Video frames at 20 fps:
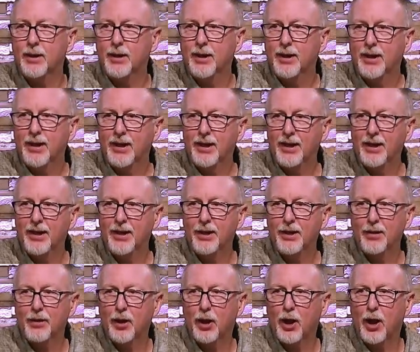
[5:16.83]
in the
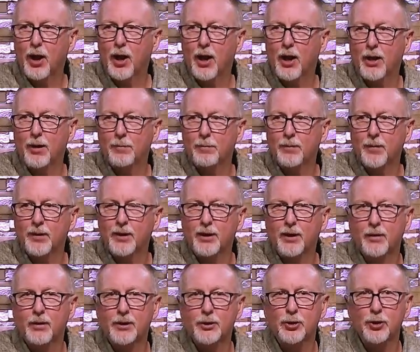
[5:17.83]
law? You
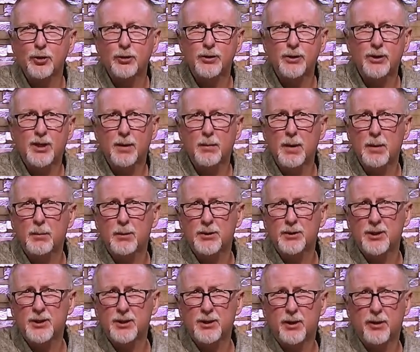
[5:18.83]
know, the Jews had come up with
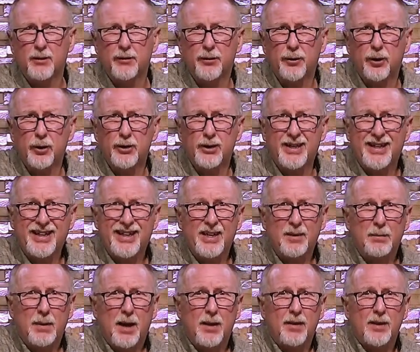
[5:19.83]
613
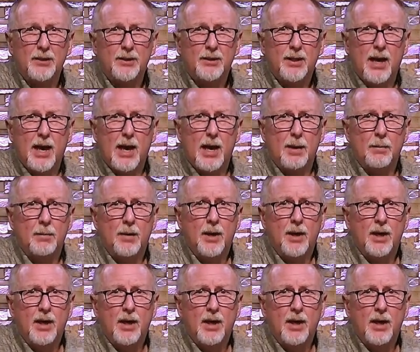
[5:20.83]
by this time,